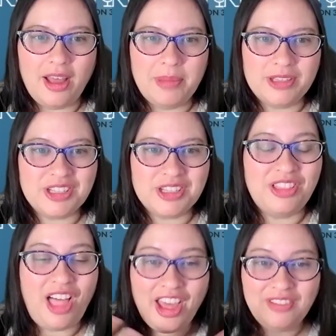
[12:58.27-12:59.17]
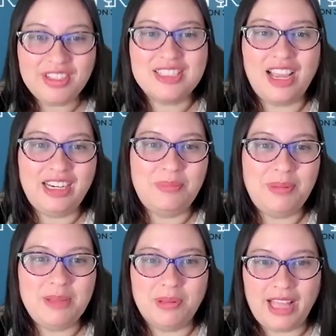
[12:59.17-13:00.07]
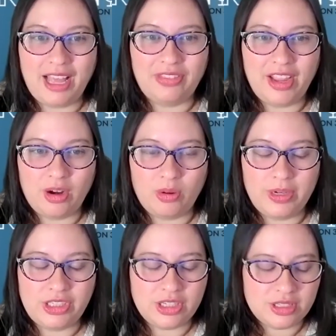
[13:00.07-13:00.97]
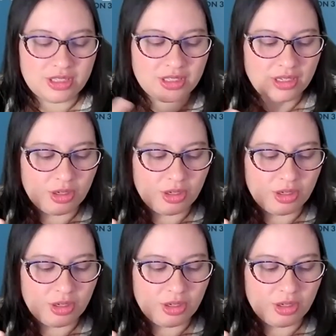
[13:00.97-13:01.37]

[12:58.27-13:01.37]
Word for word: but there's a lot of excited people out there which is